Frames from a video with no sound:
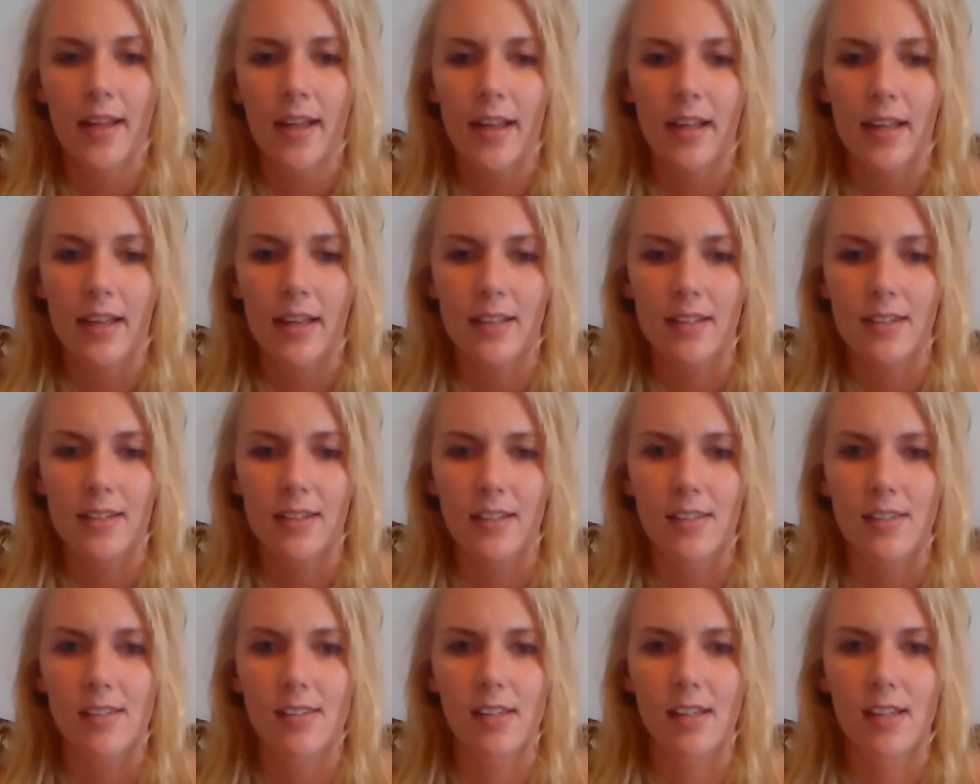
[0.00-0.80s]
and
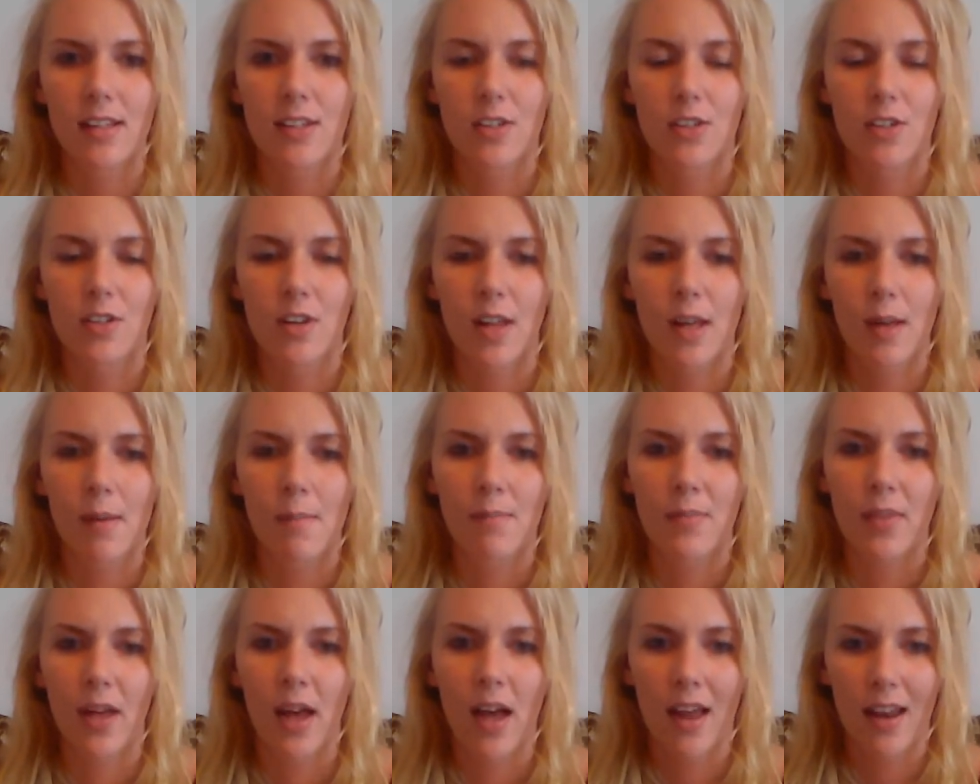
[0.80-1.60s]
I said to
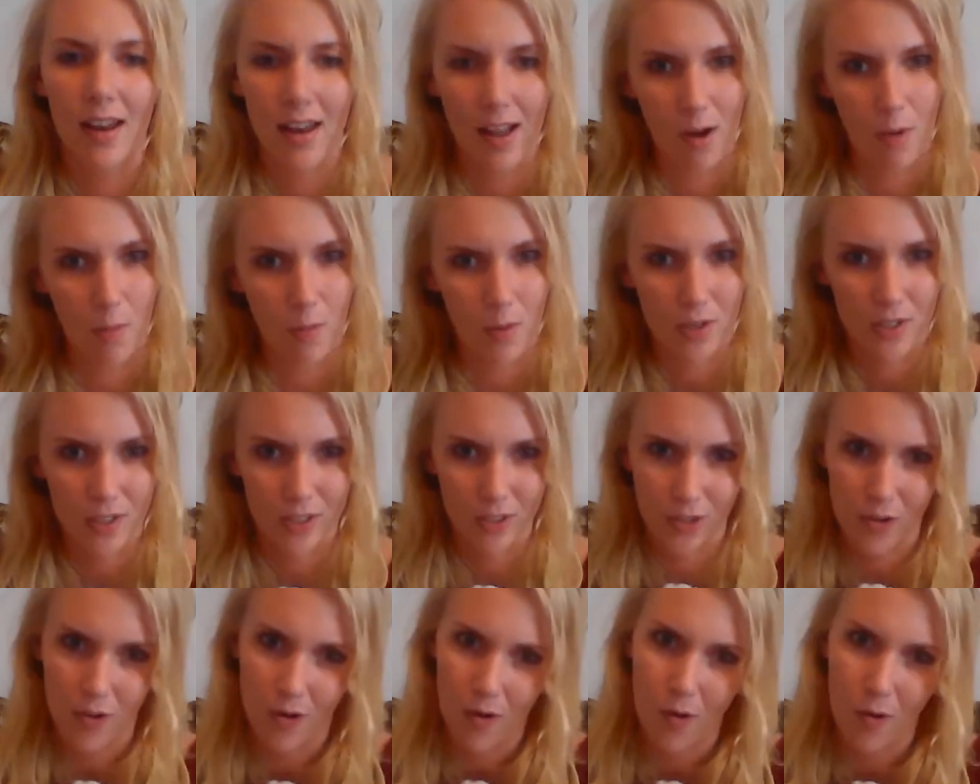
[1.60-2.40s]
them that I want
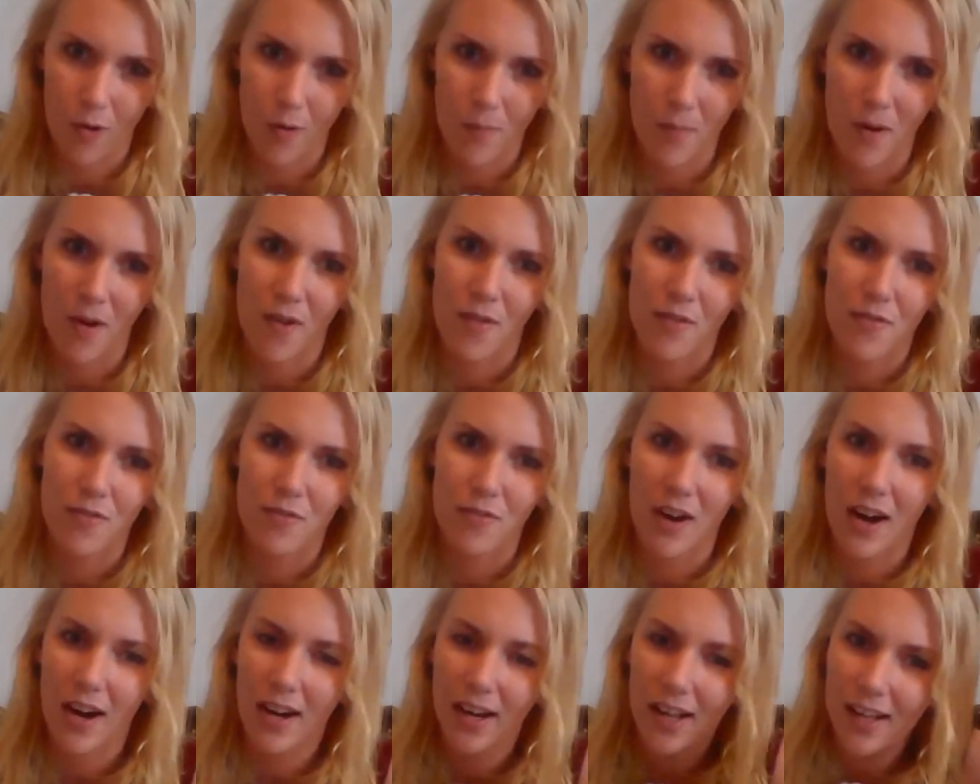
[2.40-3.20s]
to go home on
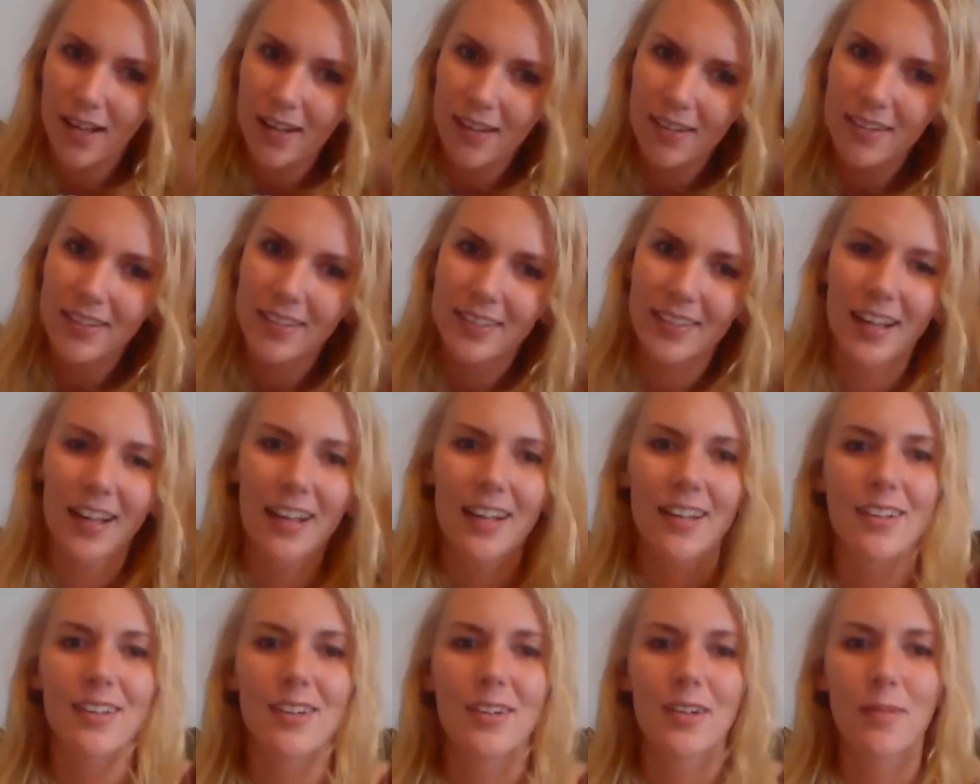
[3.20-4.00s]
Friday.
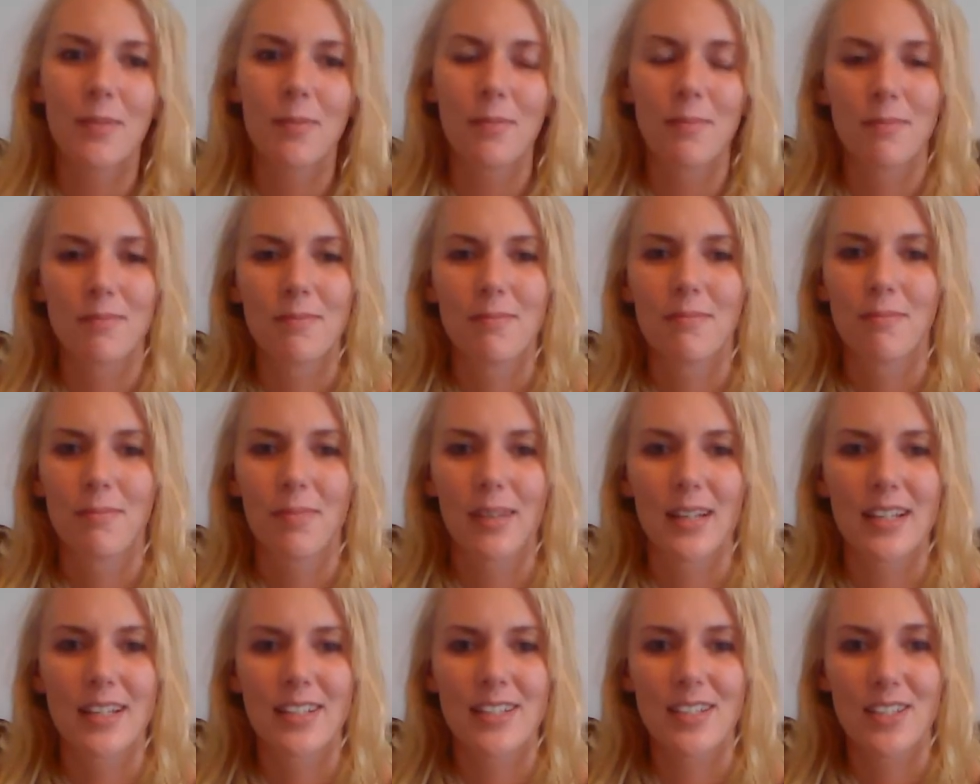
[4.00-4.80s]
Can you
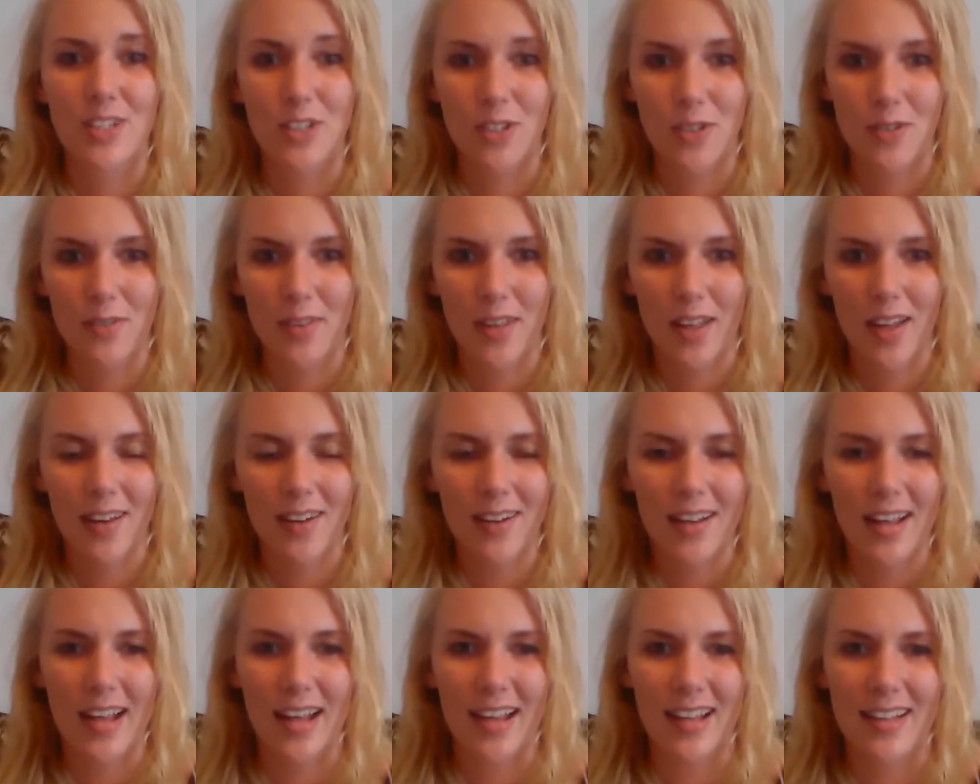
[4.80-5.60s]
please do
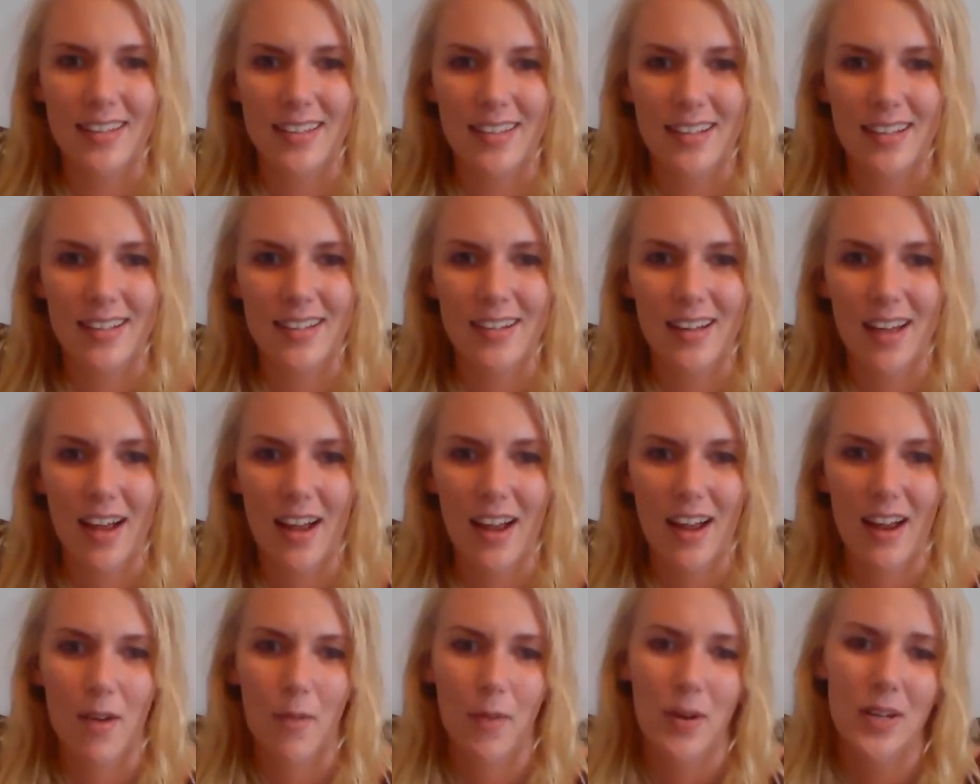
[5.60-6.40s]
that? And then
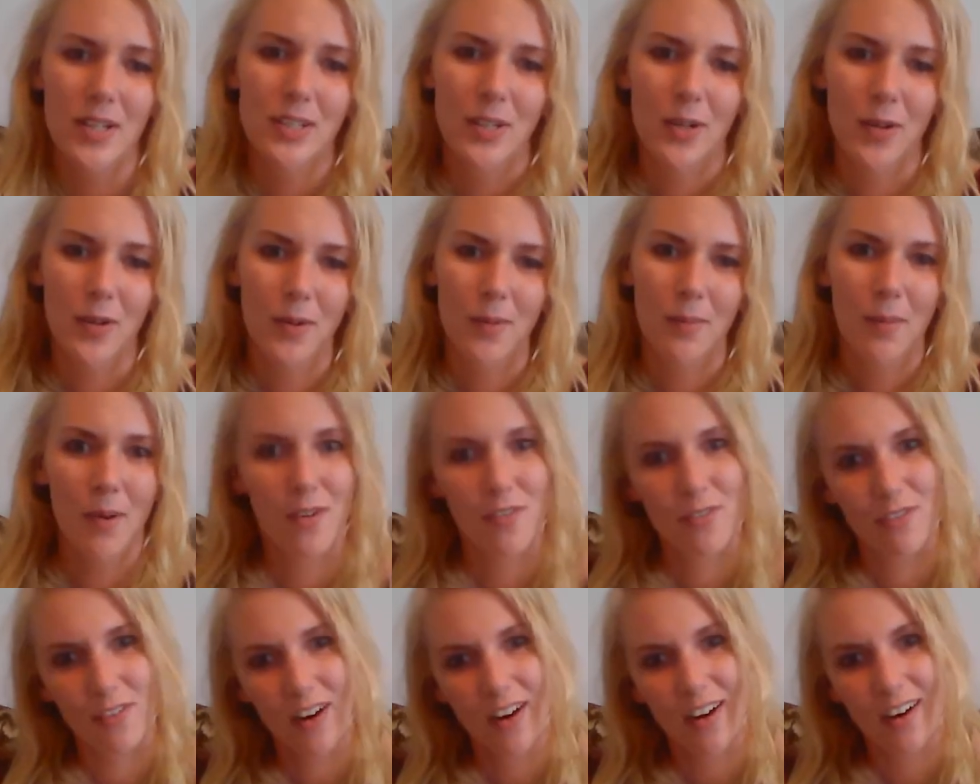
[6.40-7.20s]
I went home
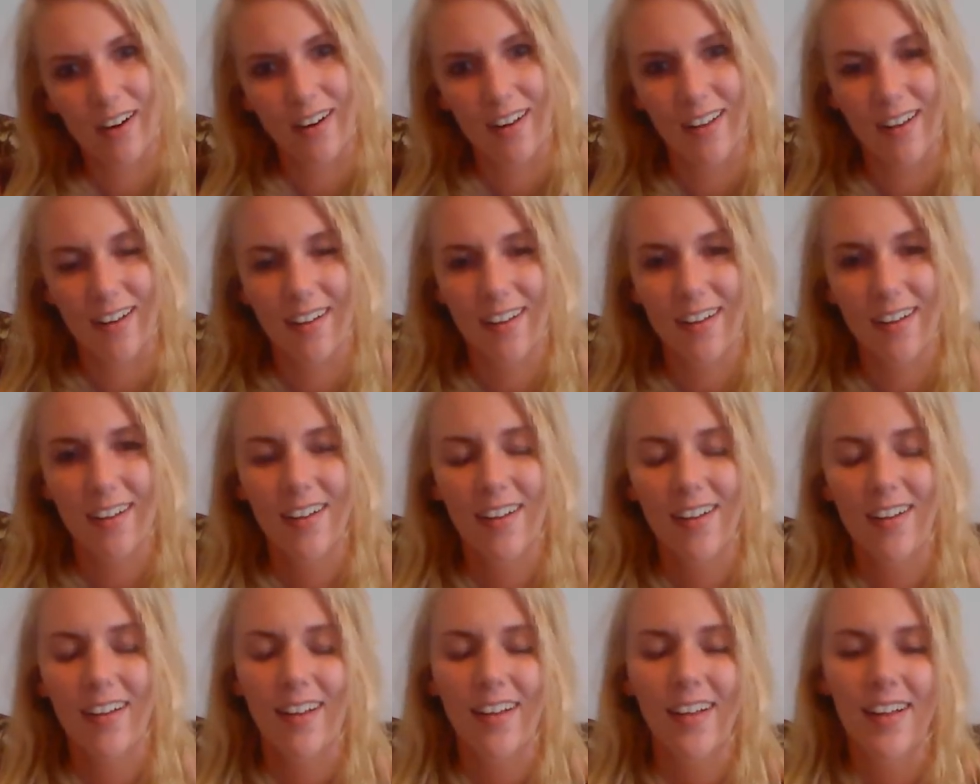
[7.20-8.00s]
on Friday.
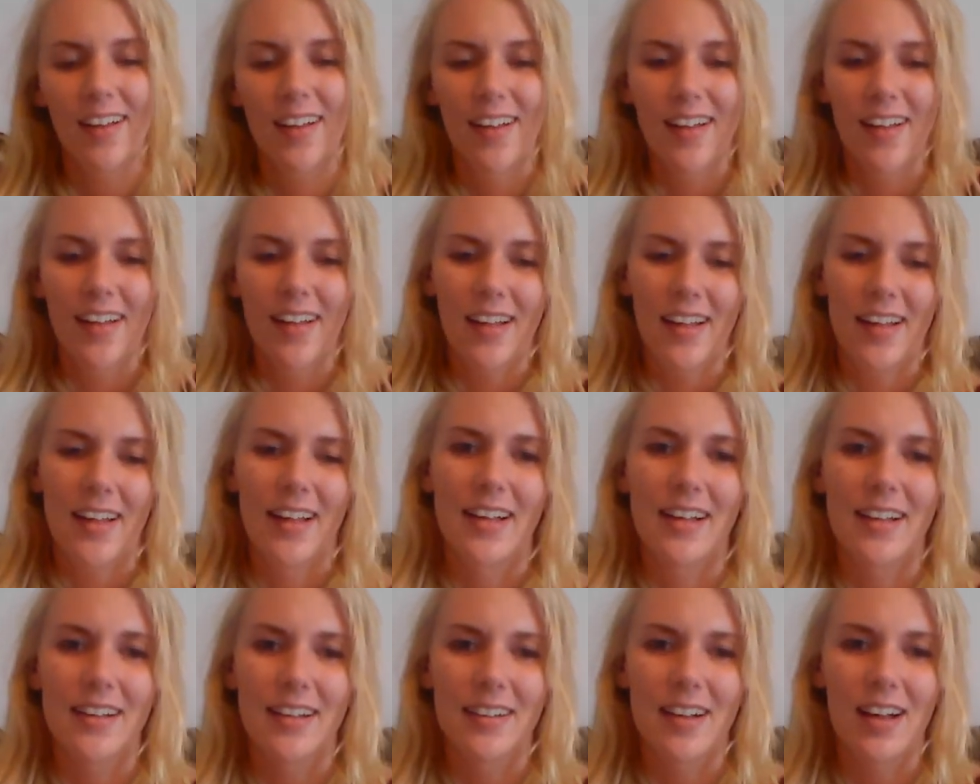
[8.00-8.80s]

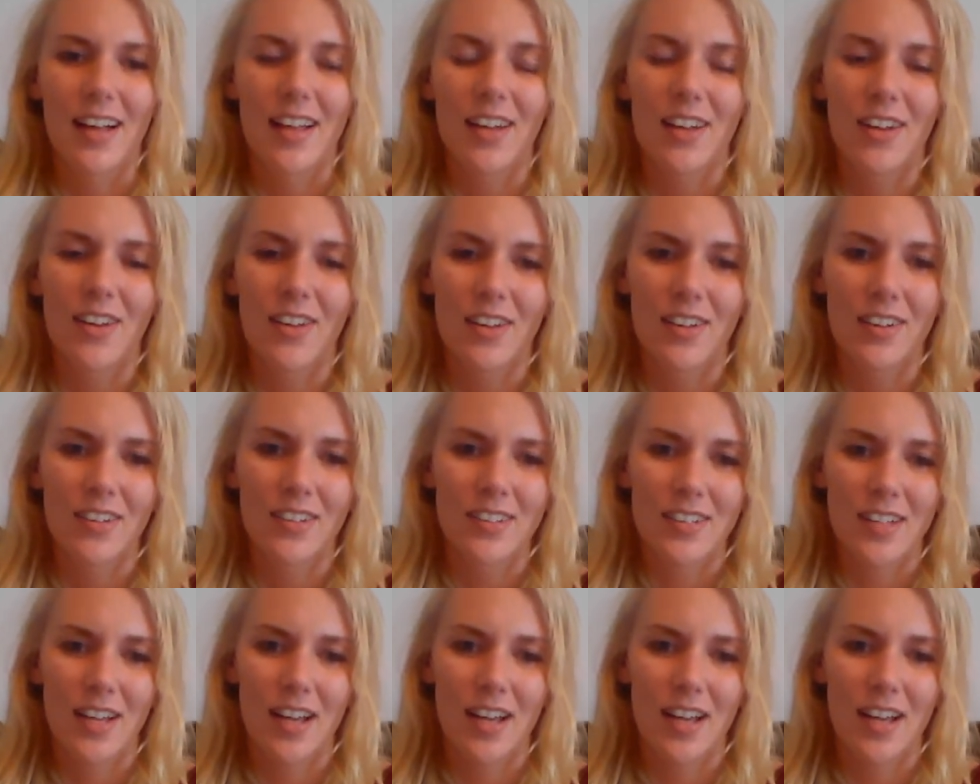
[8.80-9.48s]
I learned